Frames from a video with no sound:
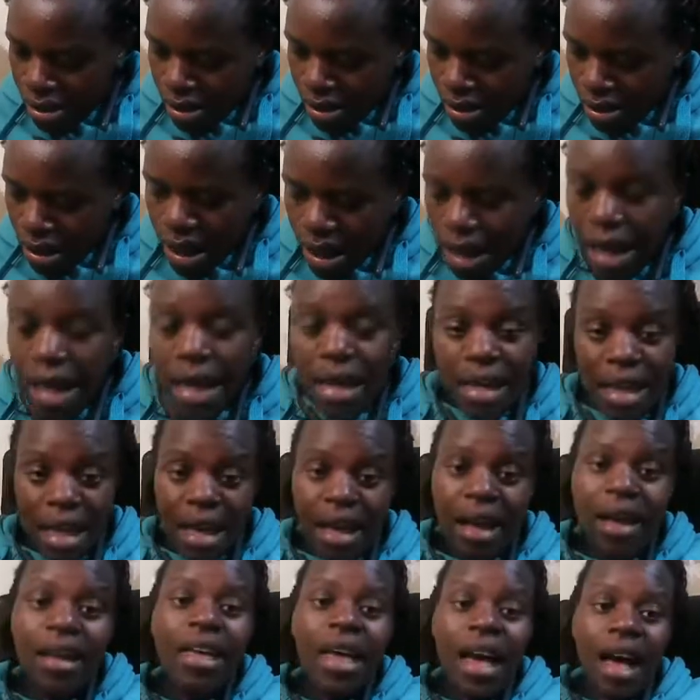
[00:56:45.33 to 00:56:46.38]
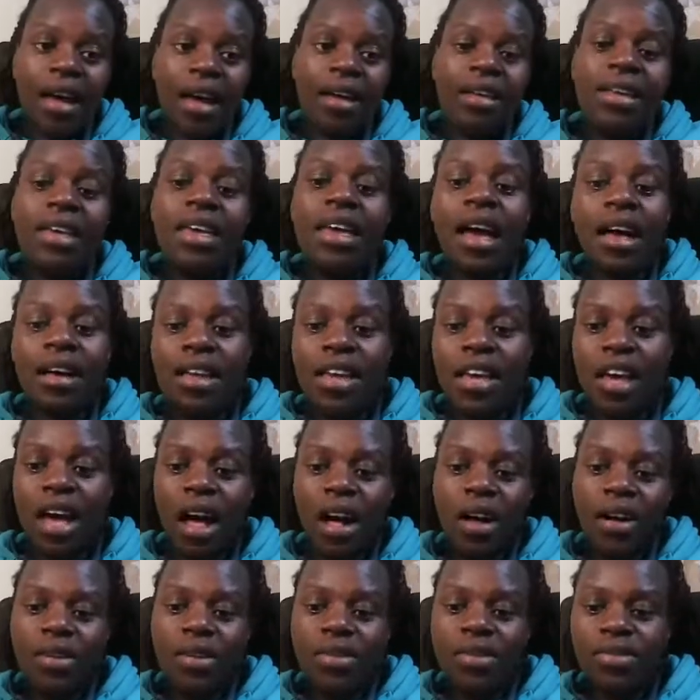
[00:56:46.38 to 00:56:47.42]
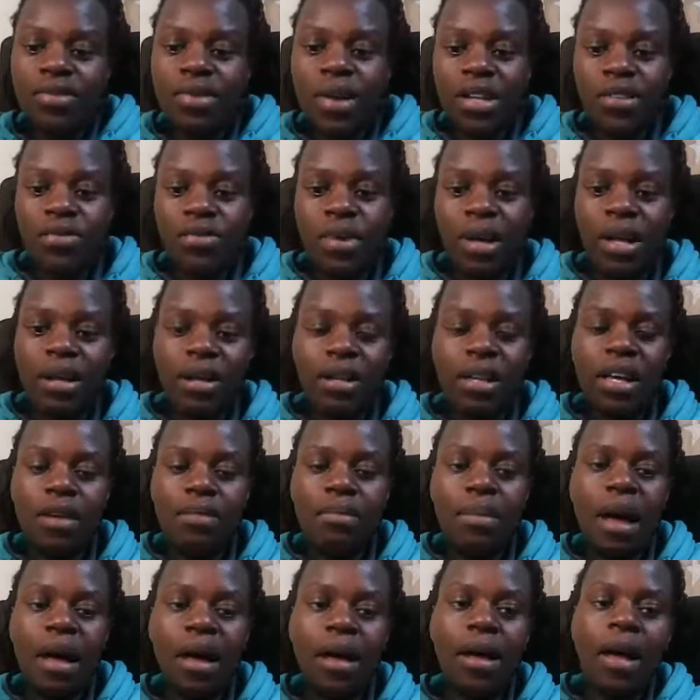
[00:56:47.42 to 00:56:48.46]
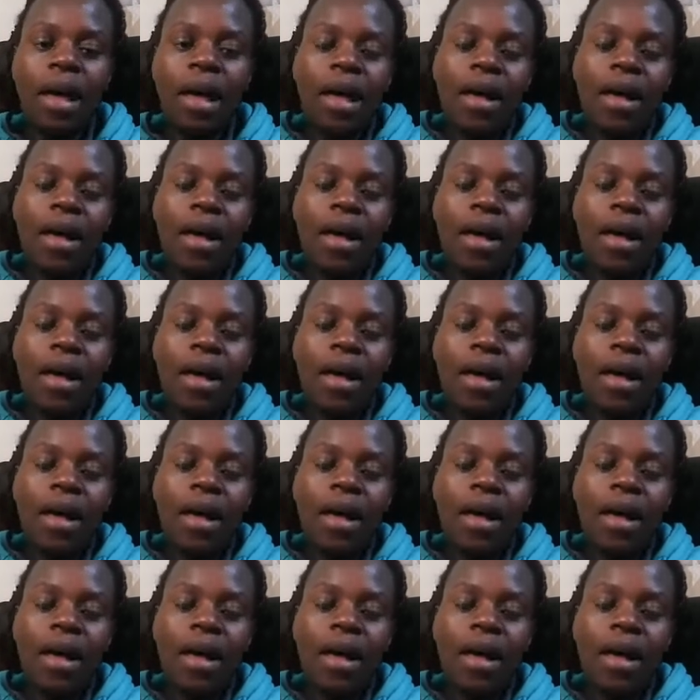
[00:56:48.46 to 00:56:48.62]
Yeah. Here also as well, Ima.